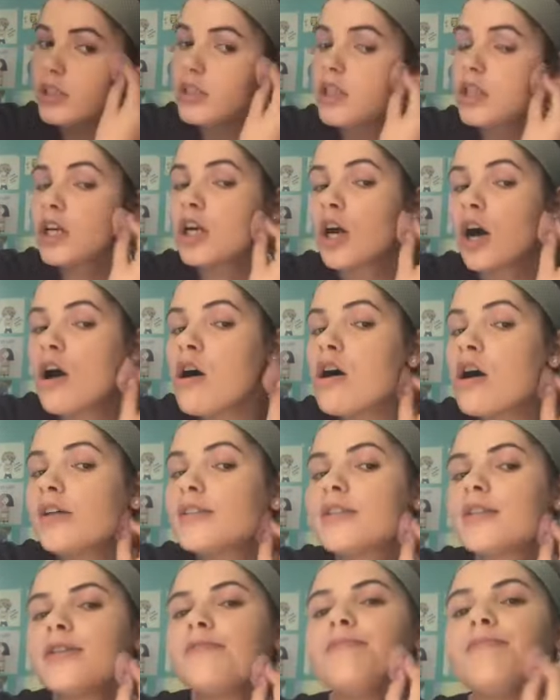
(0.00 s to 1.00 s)
to the gods.
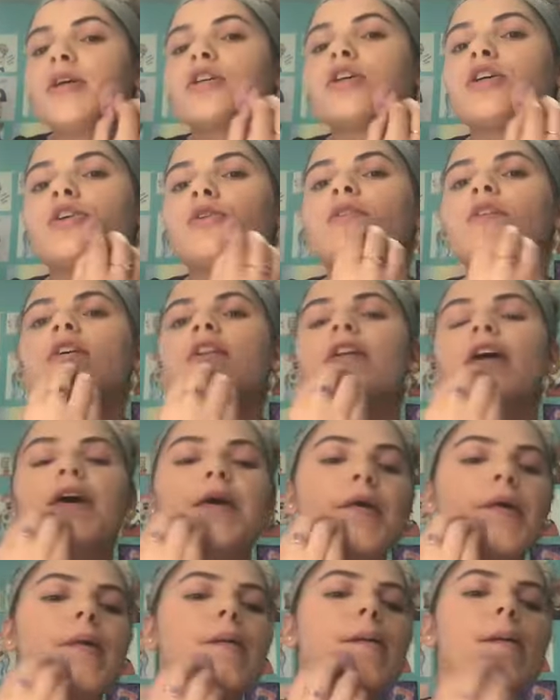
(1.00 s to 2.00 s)
Make sure you don't look like